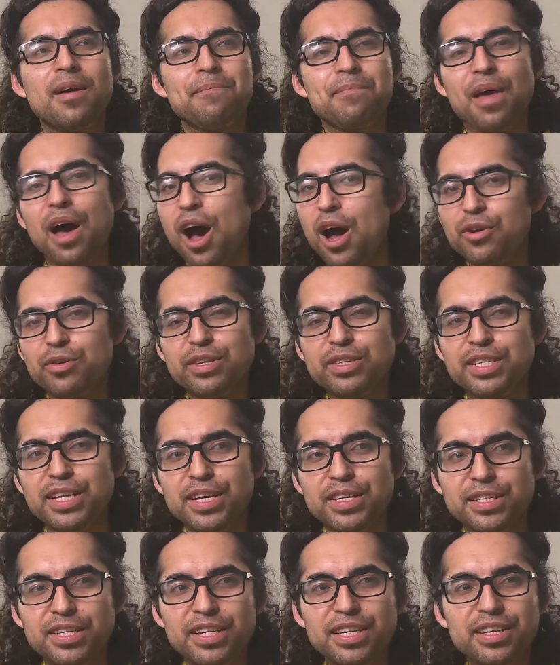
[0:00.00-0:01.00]

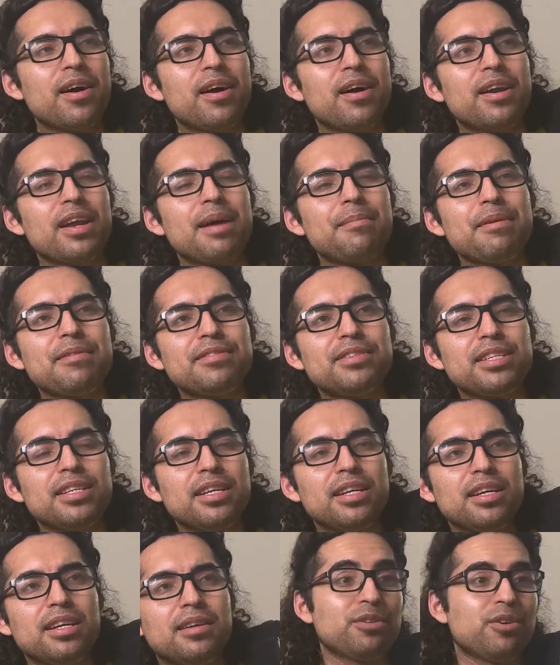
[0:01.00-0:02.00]
160 on
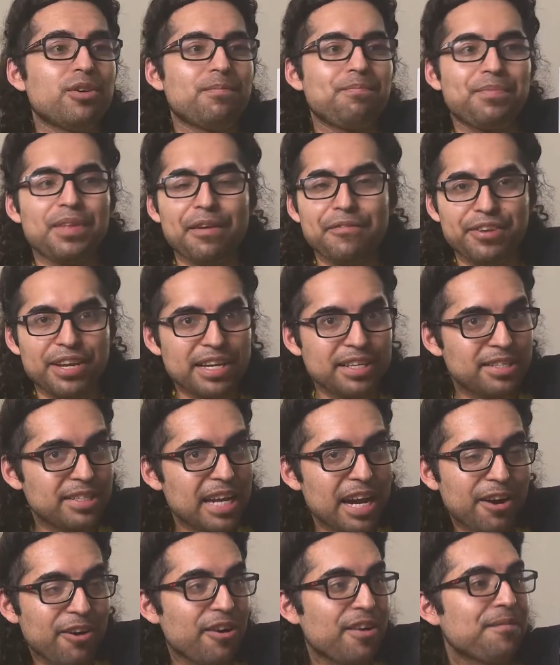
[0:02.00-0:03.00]
MFC. So if you can
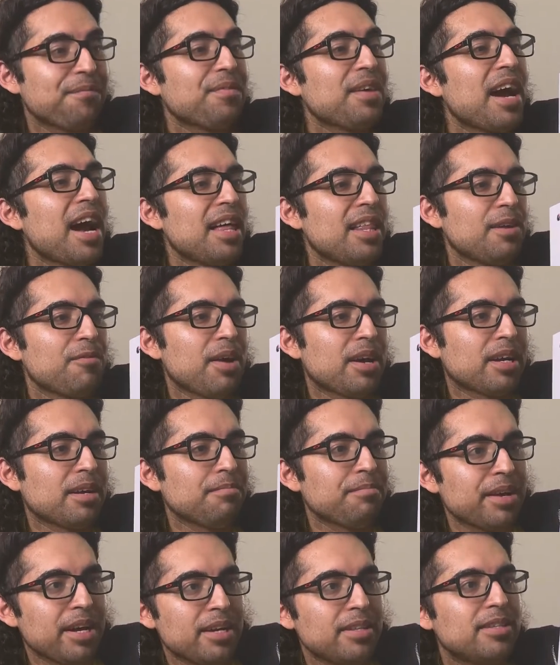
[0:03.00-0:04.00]
snag her, highly
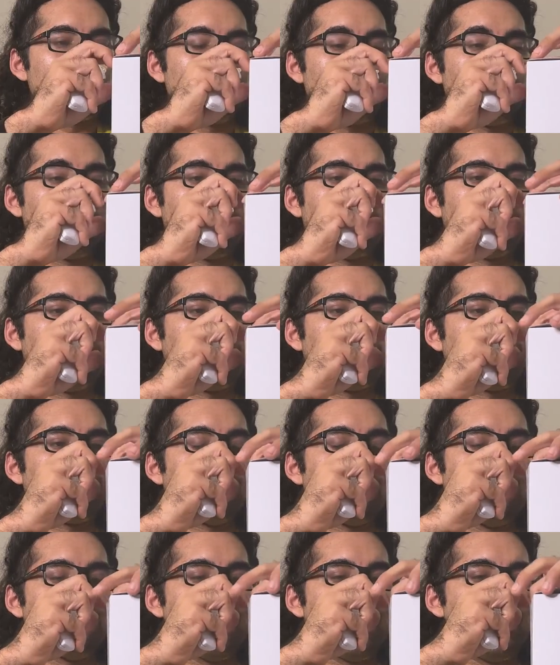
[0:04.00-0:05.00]
recommend. So
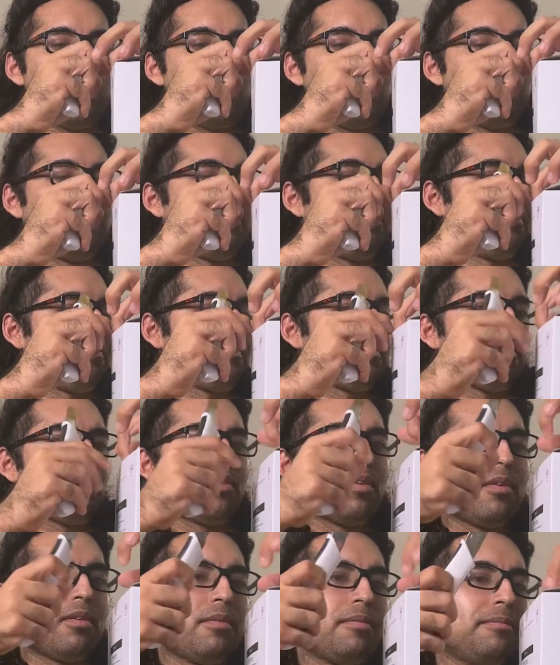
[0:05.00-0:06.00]
wow,
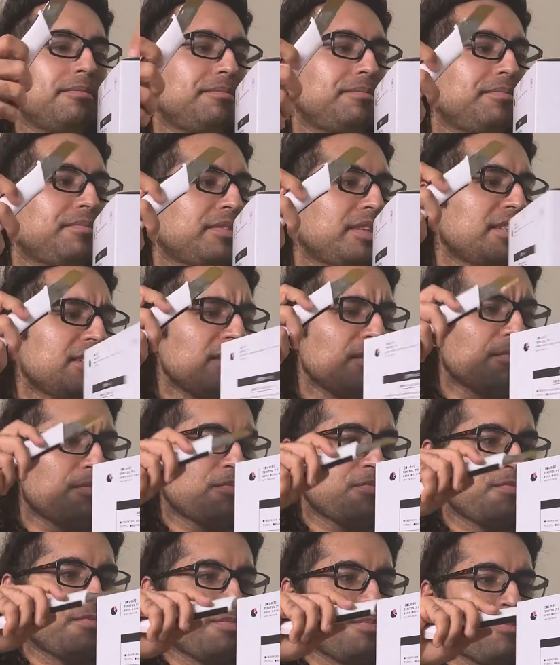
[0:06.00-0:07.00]
this is a
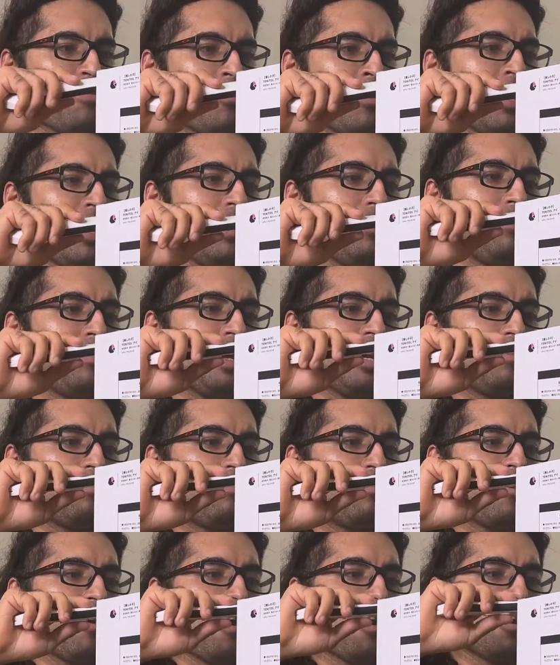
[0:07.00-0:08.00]
pretty
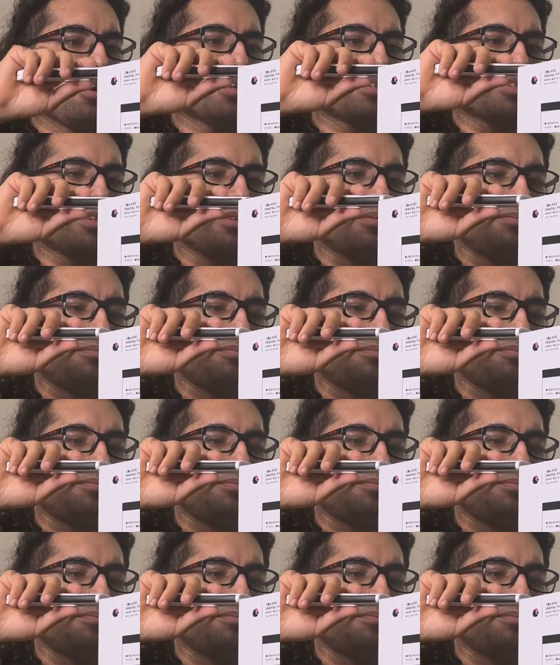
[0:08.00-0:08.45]
big box.